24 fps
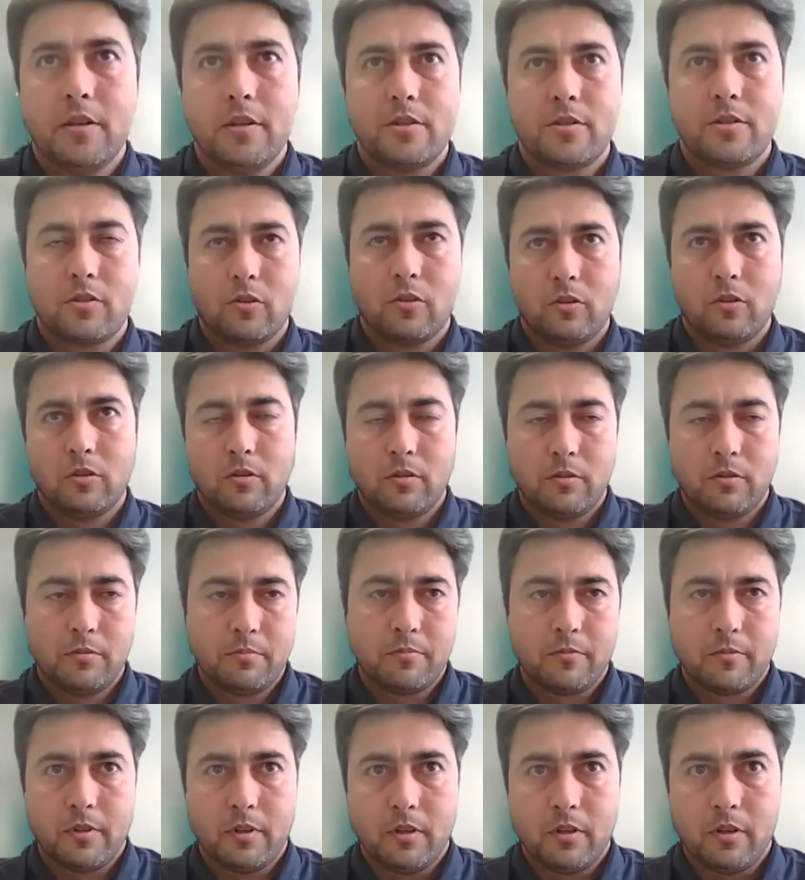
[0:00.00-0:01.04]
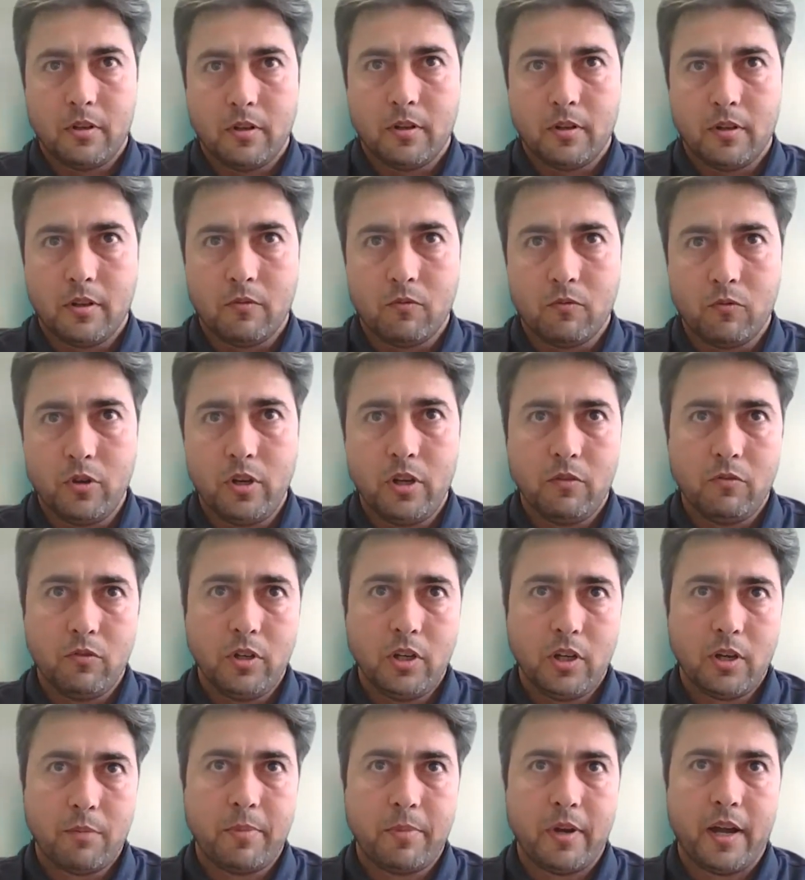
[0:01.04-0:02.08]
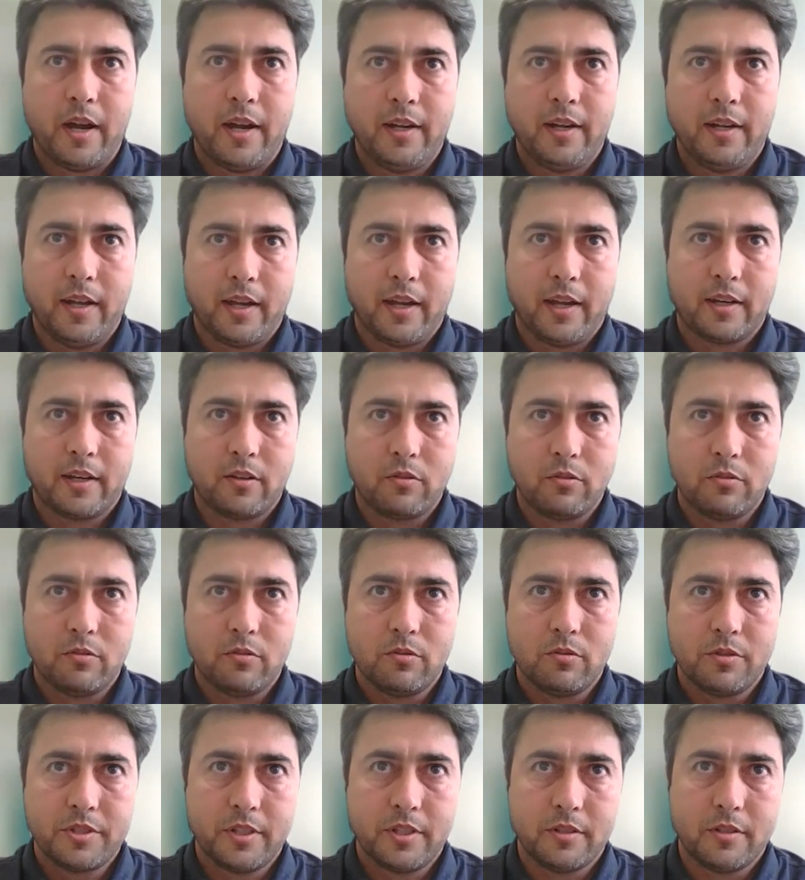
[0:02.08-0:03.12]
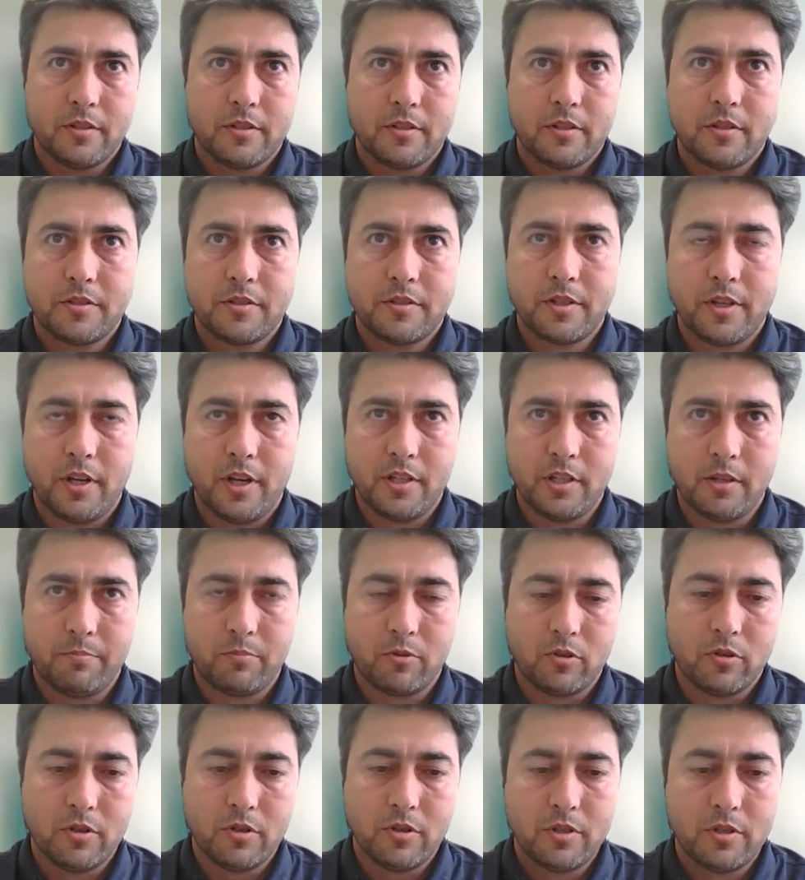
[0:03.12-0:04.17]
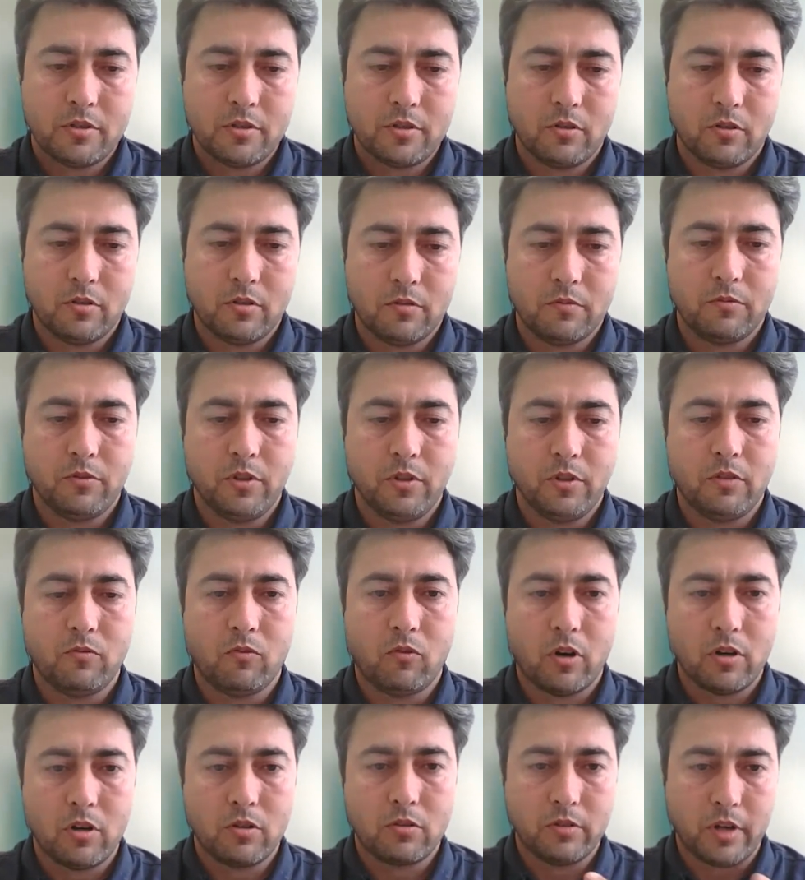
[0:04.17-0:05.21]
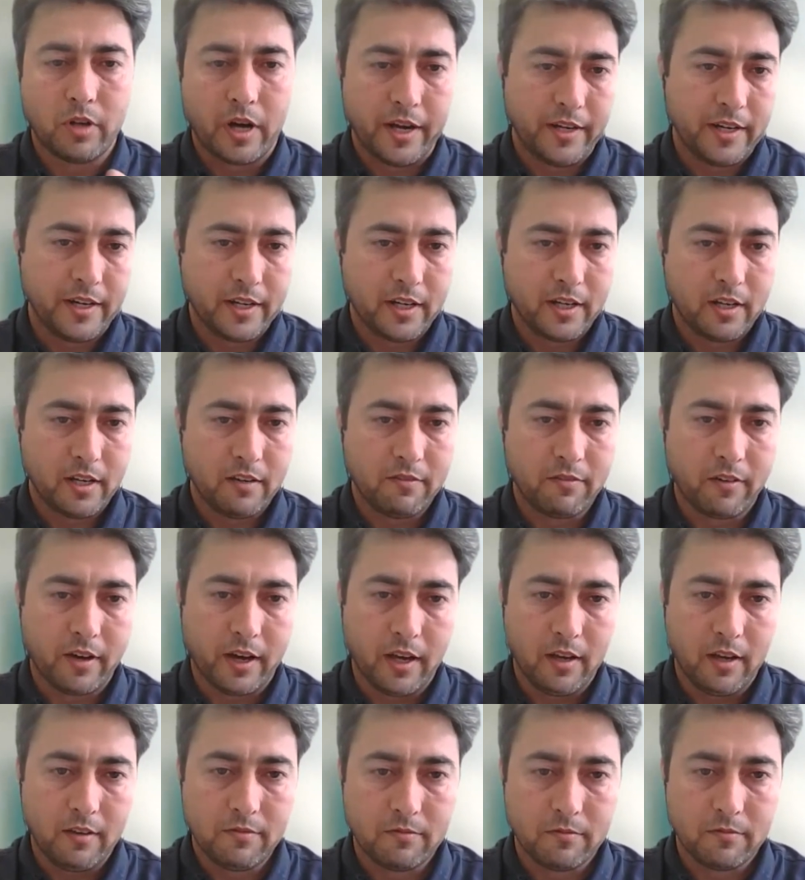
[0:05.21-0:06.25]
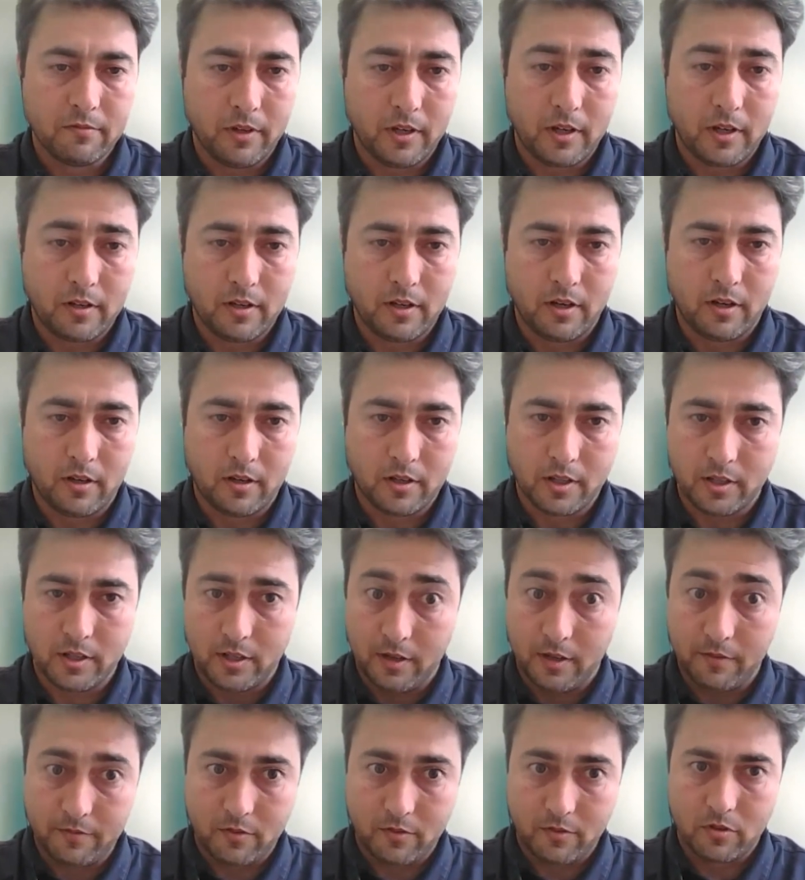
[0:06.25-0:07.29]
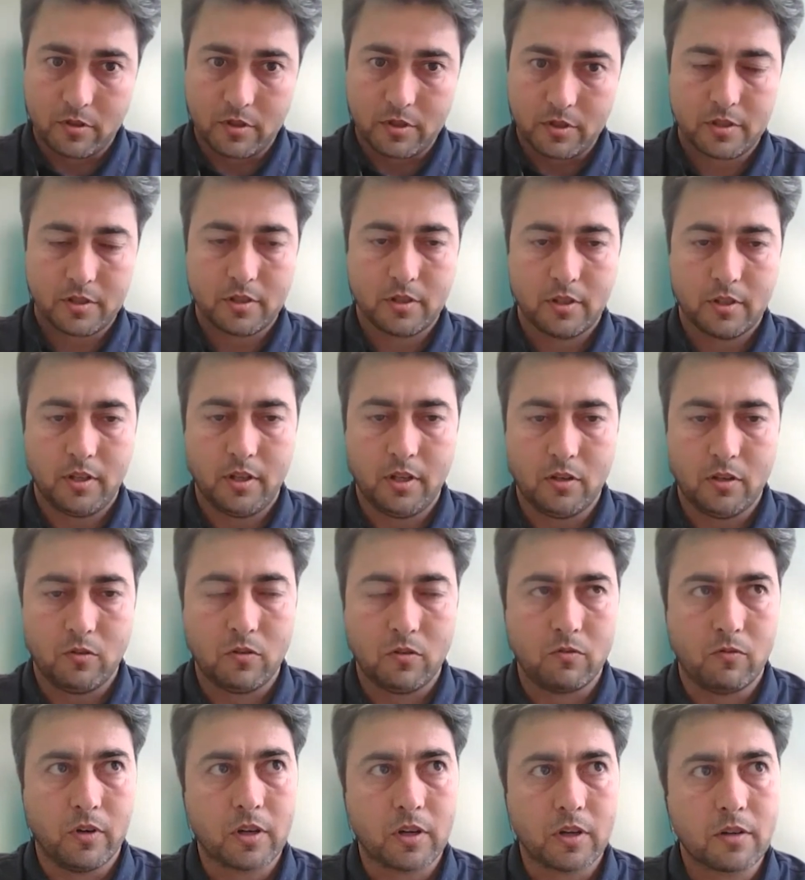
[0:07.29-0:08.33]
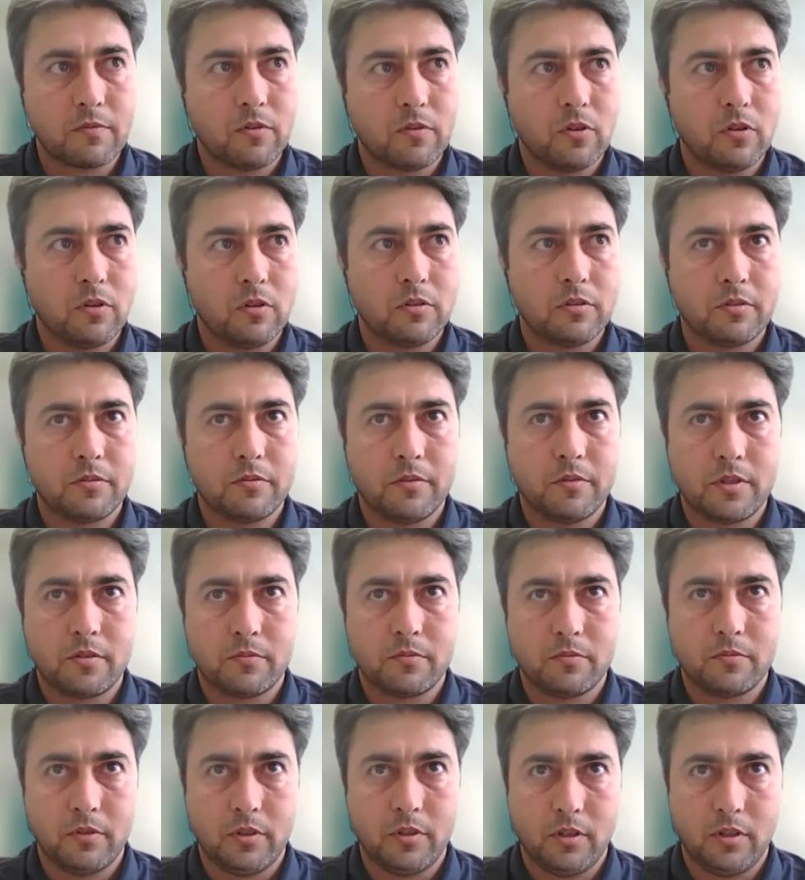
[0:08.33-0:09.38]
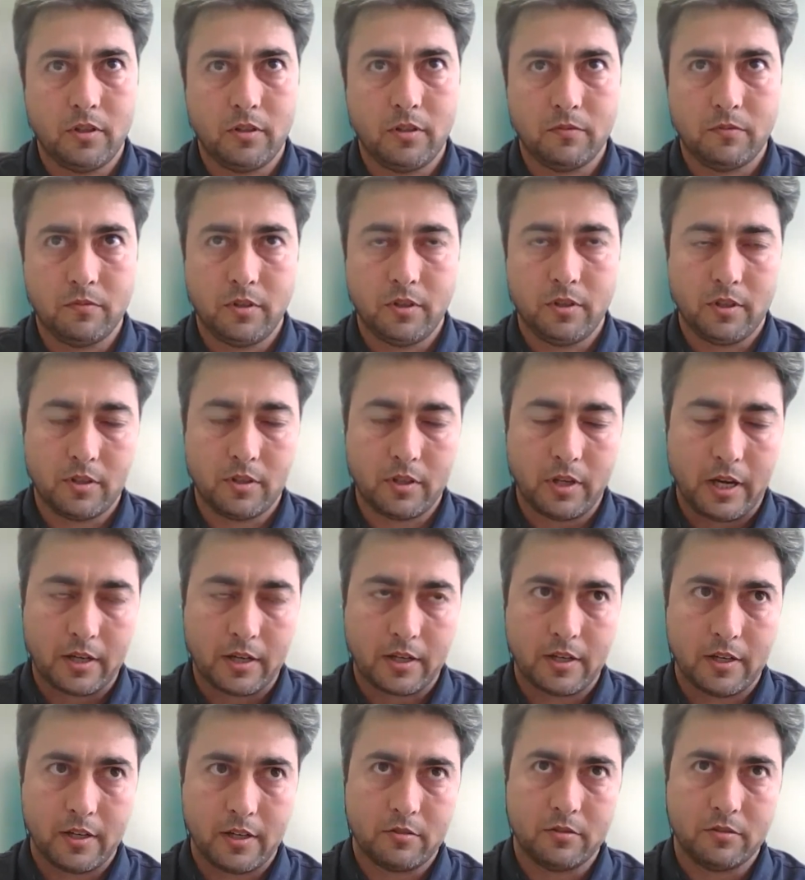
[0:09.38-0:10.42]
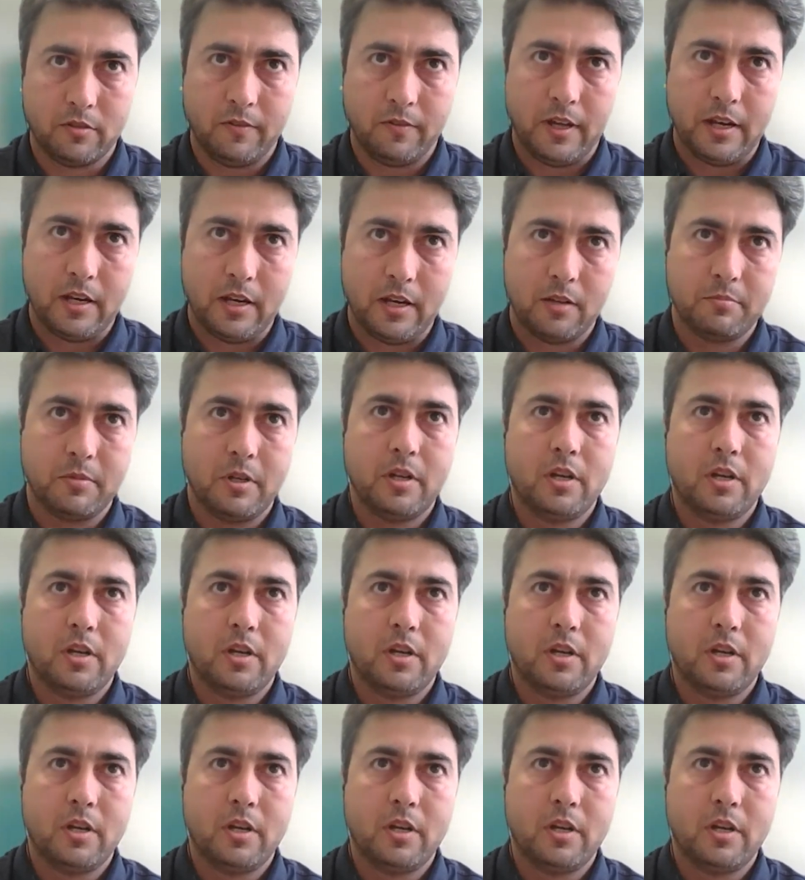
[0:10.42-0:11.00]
So we applied like two-stage approach. So we want to identify where are the lymph nodes in our workflow, which we targeted to develop.